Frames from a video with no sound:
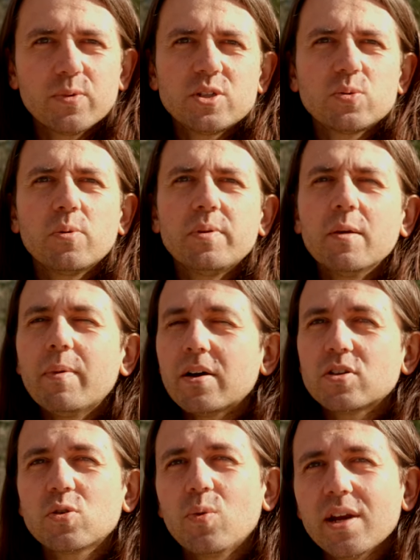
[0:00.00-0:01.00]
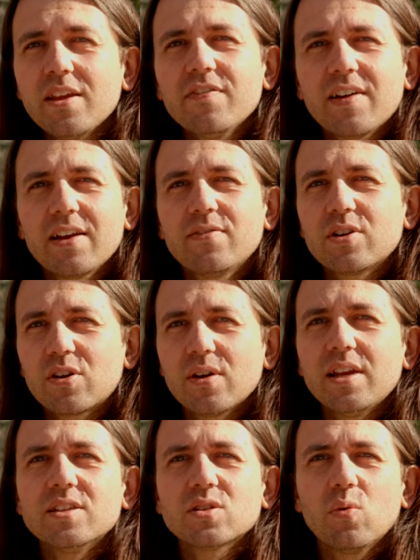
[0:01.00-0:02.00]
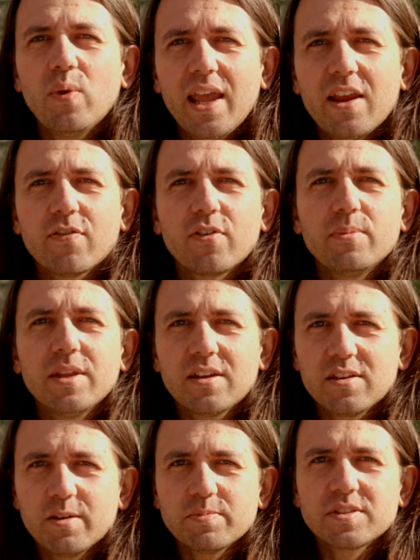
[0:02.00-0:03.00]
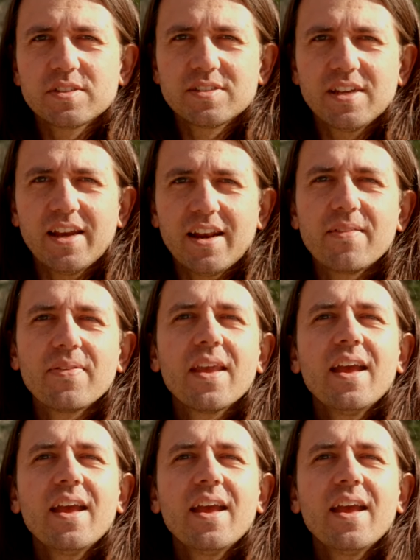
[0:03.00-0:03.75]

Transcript: which will be about 25 degrees away from the eclipsed sun.